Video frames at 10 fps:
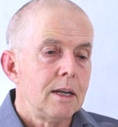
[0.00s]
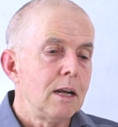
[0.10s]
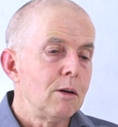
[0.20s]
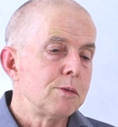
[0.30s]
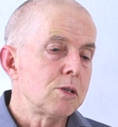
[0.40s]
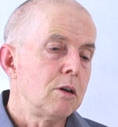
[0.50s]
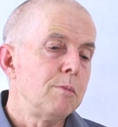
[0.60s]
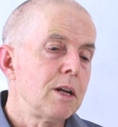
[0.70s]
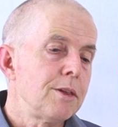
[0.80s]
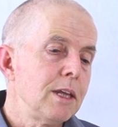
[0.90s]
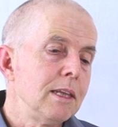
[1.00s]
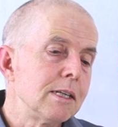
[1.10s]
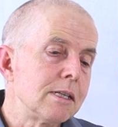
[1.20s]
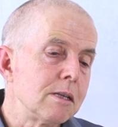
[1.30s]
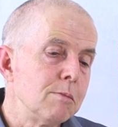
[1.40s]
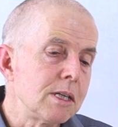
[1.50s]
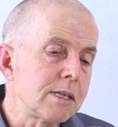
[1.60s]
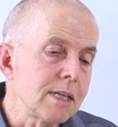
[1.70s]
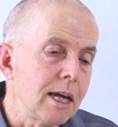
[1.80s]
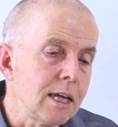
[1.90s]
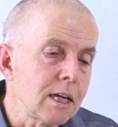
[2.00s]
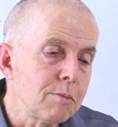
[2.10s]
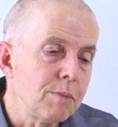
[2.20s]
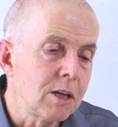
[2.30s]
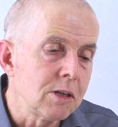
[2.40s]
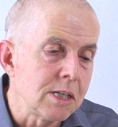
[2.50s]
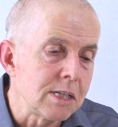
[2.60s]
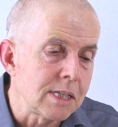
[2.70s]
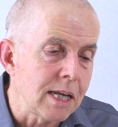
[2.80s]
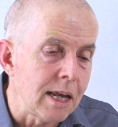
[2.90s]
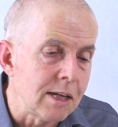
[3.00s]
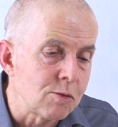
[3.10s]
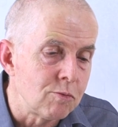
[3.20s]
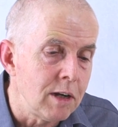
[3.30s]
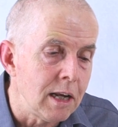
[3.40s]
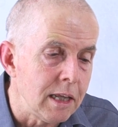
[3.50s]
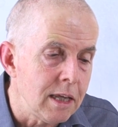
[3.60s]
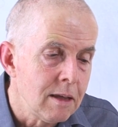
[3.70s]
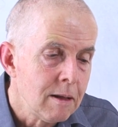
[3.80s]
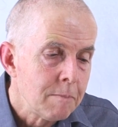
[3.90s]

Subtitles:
Now, I'm sorry, but I think this is a mistake because it says, really,